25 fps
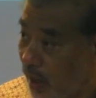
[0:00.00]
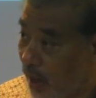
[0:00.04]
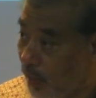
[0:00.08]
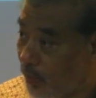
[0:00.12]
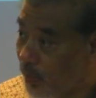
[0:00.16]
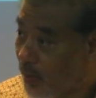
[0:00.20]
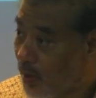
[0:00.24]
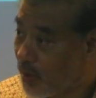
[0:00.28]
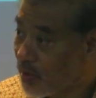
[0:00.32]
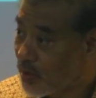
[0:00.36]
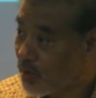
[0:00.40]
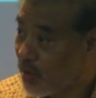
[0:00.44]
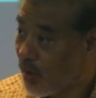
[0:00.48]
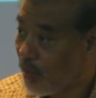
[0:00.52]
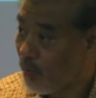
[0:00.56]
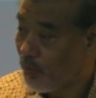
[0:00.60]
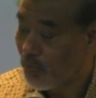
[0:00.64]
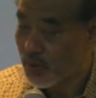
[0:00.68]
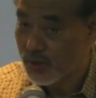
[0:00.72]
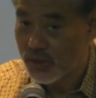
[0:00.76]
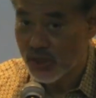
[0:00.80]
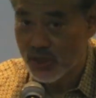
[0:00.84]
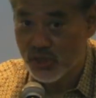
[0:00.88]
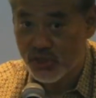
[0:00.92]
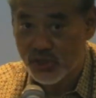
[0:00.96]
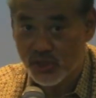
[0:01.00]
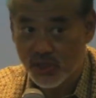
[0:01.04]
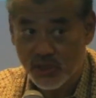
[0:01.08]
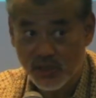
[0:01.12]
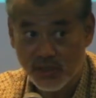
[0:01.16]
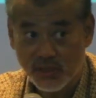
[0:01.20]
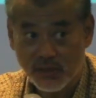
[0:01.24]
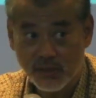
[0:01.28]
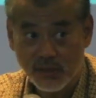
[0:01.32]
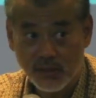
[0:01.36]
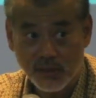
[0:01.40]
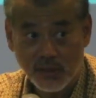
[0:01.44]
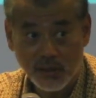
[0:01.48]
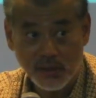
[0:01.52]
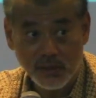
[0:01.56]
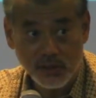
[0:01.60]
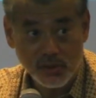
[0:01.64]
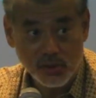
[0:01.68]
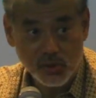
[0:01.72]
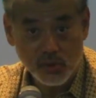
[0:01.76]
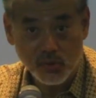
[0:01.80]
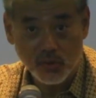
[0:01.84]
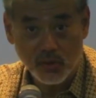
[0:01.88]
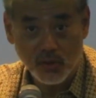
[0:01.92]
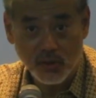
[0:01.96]
about competition
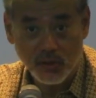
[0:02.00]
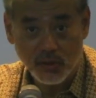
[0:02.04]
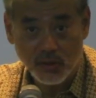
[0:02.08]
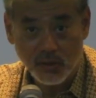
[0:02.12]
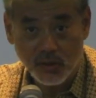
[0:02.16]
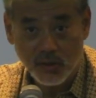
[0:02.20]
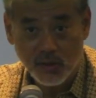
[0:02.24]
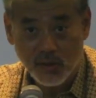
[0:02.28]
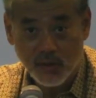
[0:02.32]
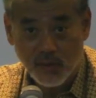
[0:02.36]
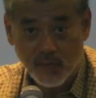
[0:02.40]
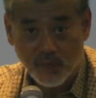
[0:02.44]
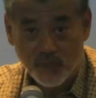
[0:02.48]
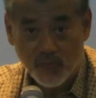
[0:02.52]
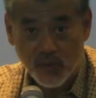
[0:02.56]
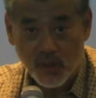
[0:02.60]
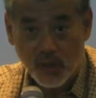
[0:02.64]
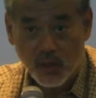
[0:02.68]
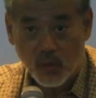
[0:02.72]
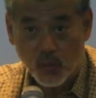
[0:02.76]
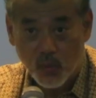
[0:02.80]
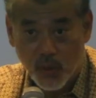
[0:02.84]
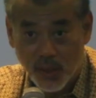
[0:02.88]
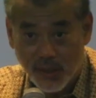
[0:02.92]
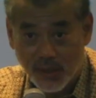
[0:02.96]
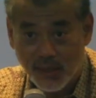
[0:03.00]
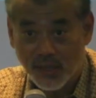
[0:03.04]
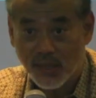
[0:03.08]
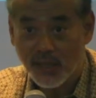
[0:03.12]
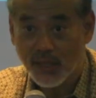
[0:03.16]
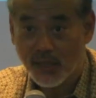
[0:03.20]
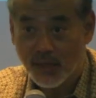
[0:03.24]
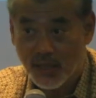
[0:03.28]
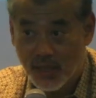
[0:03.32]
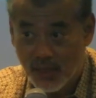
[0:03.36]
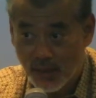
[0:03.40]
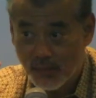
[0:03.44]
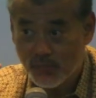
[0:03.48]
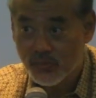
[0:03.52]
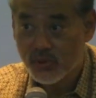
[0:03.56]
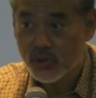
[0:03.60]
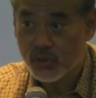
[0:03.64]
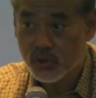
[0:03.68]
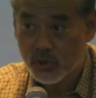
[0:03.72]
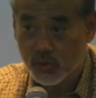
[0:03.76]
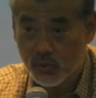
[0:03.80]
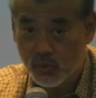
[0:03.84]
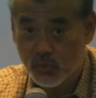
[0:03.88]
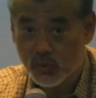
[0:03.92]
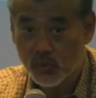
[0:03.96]
and so on, when it
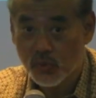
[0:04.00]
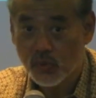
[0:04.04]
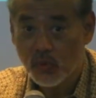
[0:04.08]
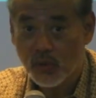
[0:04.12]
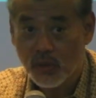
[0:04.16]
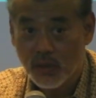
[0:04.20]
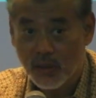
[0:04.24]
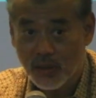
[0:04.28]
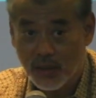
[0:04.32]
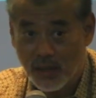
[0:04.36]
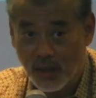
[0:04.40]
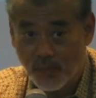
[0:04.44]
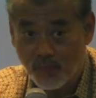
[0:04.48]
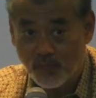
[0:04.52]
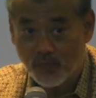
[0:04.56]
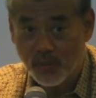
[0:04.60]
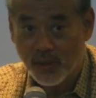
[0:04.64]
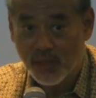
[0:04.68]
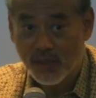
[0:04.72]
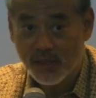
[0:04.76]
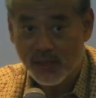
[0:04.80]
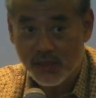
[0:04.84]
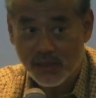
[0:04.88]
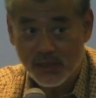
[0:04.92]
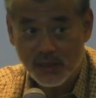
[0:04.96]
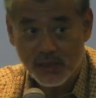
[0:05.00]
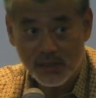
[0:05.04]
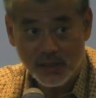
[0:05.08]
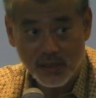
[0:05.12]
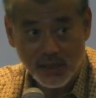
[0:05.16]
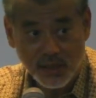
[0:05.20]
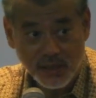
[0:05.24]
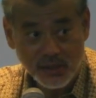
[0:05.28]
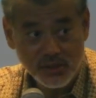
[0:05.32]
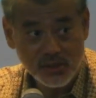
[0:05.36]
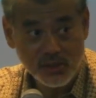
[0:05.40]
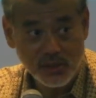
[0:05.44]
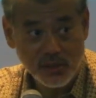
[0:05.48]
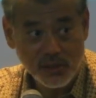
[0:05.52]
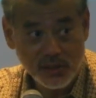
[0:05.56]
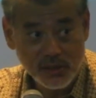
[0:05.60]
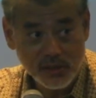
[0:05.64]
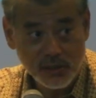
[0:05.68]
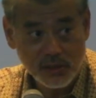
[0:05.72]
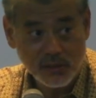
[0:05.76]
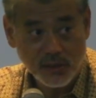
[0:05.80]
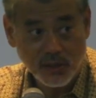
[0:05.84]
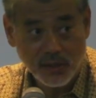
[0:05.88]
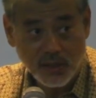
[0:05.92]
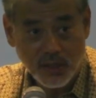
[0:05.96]
comes to companies'
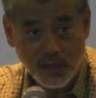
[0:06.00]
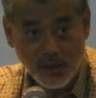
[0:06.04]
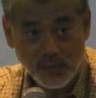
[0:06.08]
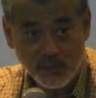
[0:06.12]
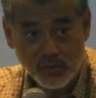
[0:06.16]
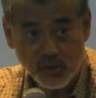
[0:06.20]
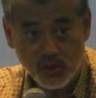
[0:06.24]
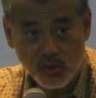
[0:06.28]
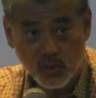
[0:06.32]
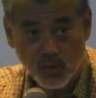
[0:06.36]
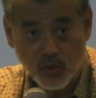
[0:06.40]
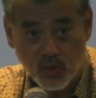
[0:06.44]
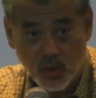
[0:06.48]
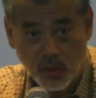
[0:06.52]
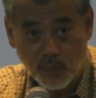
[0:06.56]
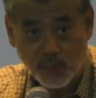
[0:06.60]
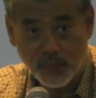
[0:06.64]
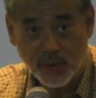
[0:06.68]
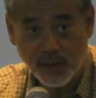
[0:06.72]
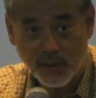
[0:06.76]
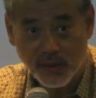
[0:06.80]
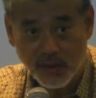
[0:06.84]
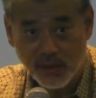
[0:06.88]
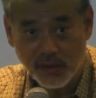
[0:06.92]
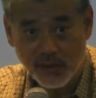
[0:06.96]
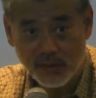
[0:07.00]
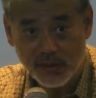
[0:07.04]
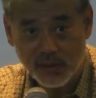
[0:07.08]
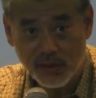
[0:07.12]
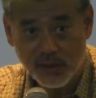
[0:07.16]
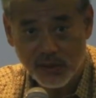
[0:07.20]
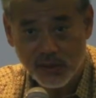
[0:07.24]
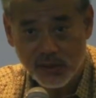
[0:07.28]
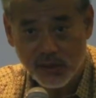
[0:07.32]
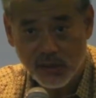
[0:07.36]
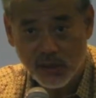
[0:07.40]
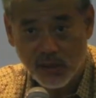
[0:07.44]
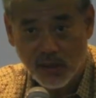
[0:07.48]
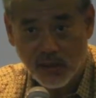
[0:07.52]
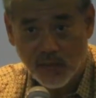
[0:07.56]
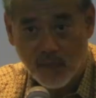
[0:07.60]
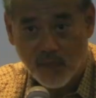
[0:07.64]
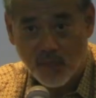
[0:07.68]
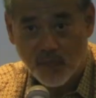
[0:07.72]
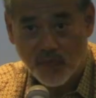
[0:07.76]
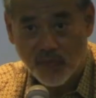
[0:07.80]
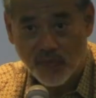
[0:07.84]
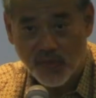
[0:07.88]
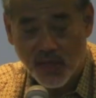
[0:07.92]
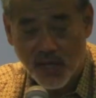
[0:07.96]
interests, it comes to corporate interests,
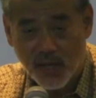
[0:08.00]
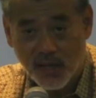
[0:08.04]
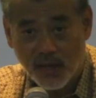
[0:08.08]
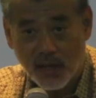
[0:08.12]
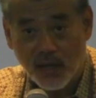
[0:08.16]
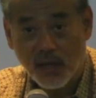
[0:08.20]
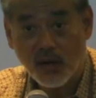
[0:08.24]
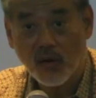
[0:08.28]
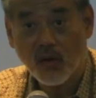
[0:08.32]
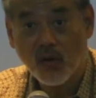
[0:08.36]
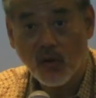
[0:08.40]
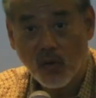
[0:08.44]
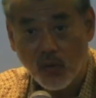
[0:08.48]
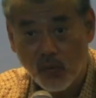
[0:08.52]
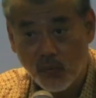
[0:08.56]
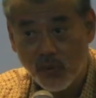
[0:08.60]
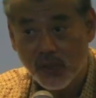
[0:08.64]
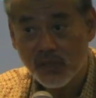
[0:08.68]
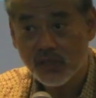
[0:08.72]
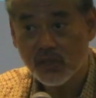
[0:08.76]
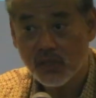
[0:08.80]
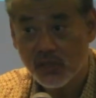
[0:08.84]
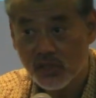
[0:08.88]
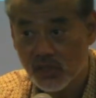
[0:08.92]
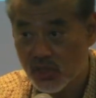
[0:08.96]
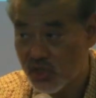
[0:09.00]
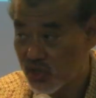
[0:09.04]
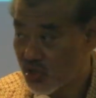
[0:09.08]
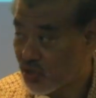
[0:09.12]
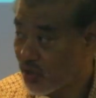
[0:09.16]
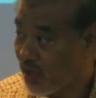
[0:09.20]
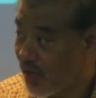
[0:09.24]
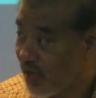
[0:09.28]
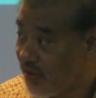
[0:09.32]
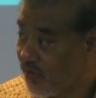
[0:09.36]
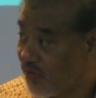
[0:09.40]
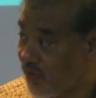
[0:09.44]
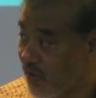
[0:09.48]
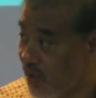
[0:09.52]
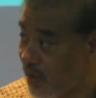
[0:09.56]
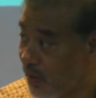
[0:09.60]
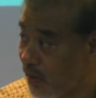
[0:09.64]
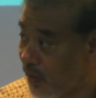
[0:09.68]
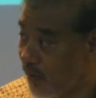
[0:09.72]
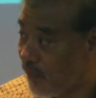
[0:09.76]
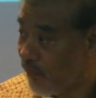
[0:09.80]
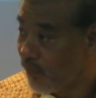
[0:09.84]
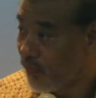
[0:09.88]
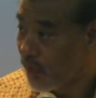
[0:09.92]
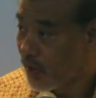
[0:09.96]
they are always
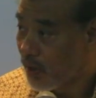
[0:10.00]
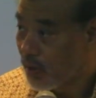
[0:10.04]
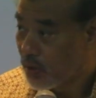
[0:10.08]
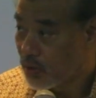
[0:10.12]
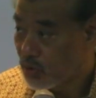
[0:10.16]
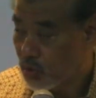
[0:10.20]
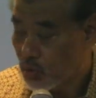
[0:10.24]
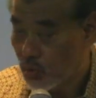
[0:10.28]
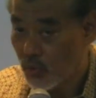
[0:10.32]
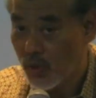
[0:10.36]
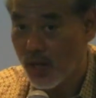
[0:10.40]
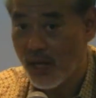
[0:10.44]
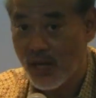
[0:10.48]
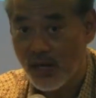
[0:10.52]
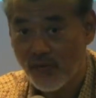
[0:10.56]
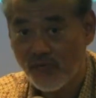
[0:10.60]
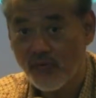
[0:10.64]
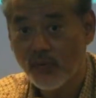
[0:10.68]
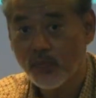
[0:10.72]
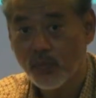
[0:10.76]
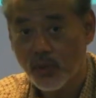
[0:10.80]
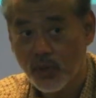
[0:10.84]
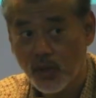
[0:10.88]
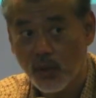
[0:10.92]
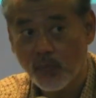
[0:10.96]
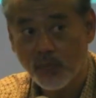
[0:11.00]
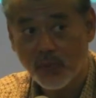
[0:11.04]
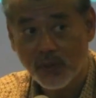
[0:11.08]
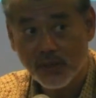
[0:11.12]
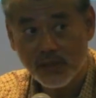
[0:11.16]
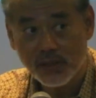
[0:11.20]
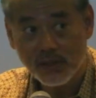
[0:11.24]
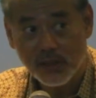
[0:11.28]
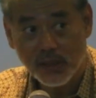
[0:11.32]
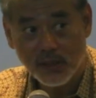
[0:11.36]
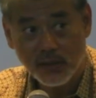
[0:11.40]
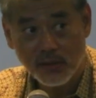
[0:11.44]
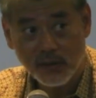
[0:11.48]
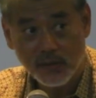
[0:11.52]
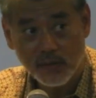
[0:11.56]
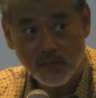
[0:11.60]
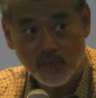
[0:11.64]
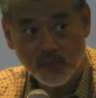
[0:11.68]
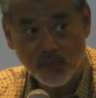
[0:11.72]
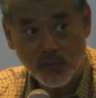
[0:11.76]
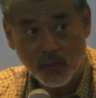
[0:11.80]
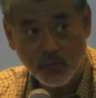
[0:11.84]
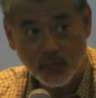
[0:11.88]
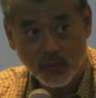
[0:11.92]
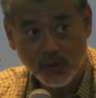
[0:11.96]
striving to have a monopolistic
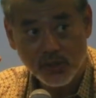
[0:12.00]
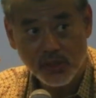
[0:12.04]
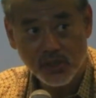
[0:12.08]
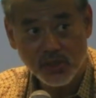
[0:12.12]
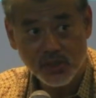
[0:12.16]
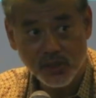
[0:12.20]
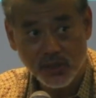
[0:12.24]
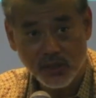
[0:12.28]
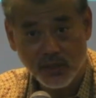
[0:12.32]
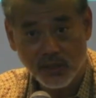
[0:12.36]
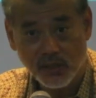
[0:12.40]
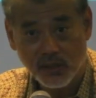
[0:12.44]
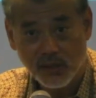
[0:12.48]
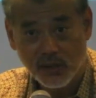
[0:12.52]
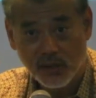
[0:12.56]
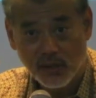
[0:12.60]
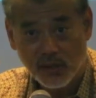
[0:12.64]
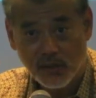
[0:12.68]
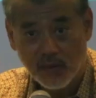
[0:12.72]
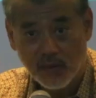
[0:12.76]
position.